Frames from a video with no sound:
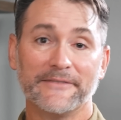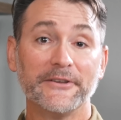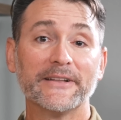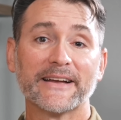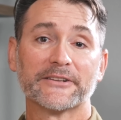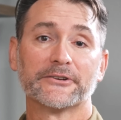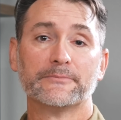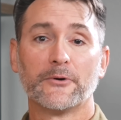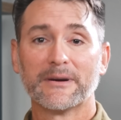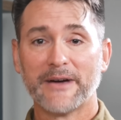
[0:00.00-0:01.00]
If you'd like to
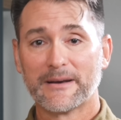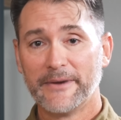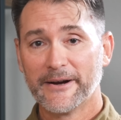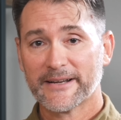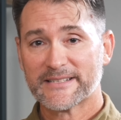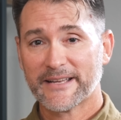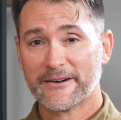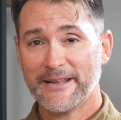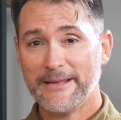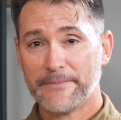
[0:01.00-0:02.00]
learn more about American
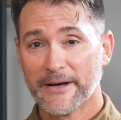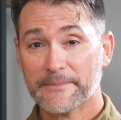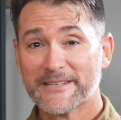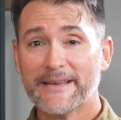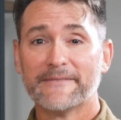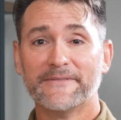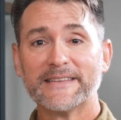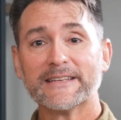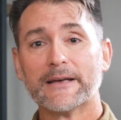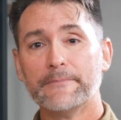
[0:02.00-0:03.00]
Standard heat pumps,
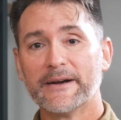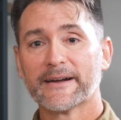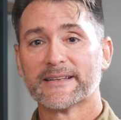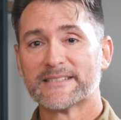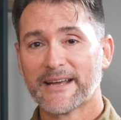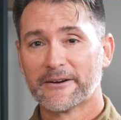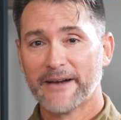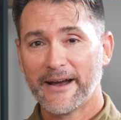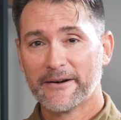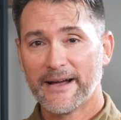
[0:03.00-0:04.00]
visit
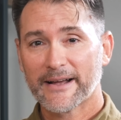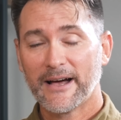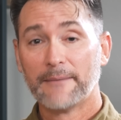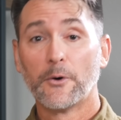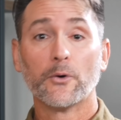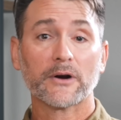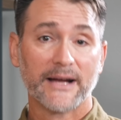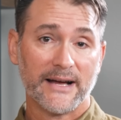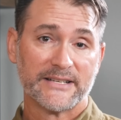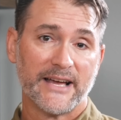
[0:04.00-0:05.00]
AmericanStandardAir.com or
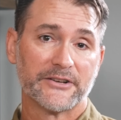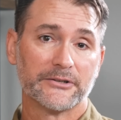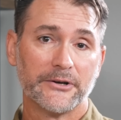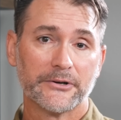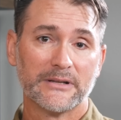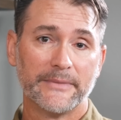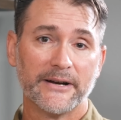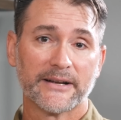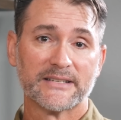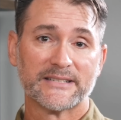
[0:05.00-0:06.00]
contact your local
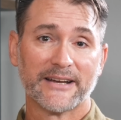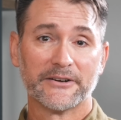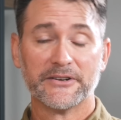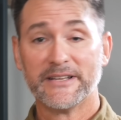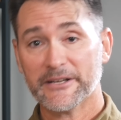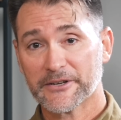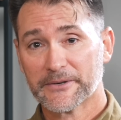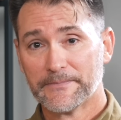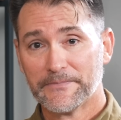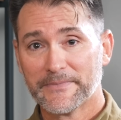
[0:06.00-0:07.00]
American Standard
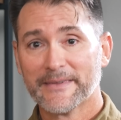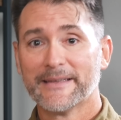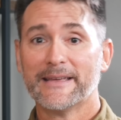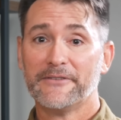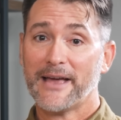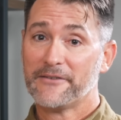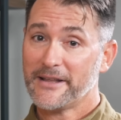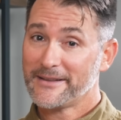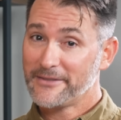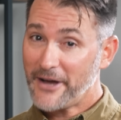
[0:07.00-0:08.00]
dealer. If you have
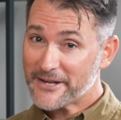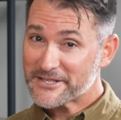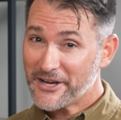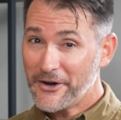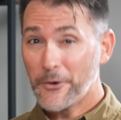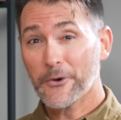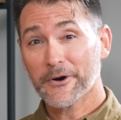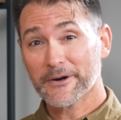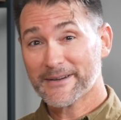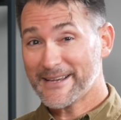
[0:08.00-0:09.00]
any thoughts
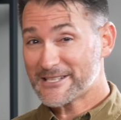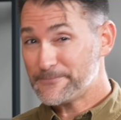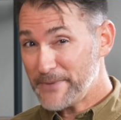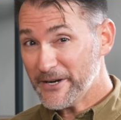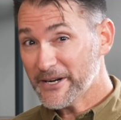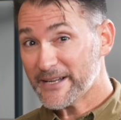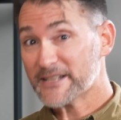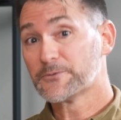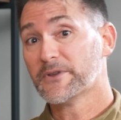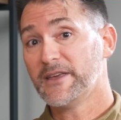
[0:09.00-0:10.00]
or
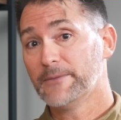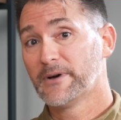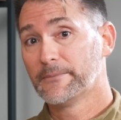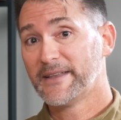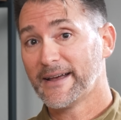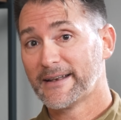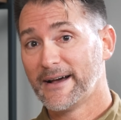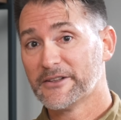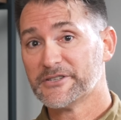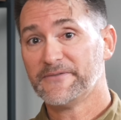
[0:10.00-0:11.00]
experience with heat pump
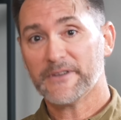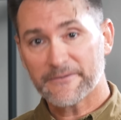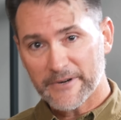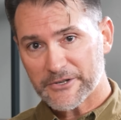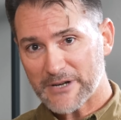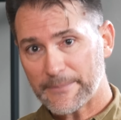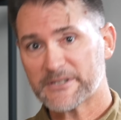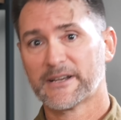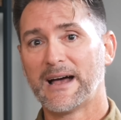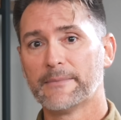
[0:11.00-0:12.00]
technology, feel free to drop
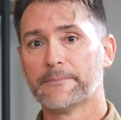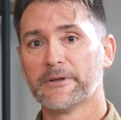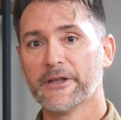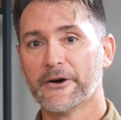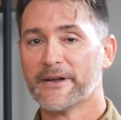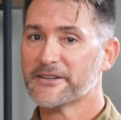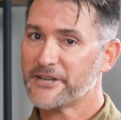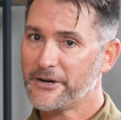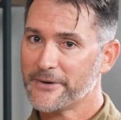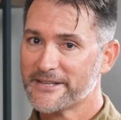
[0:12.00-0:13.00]
us a comment below. And
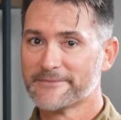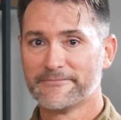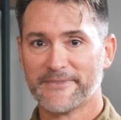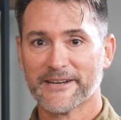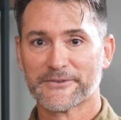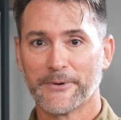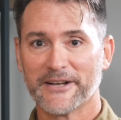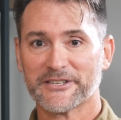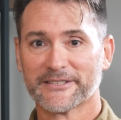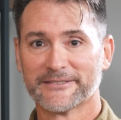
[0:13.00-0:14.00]
as always, thanks for watching.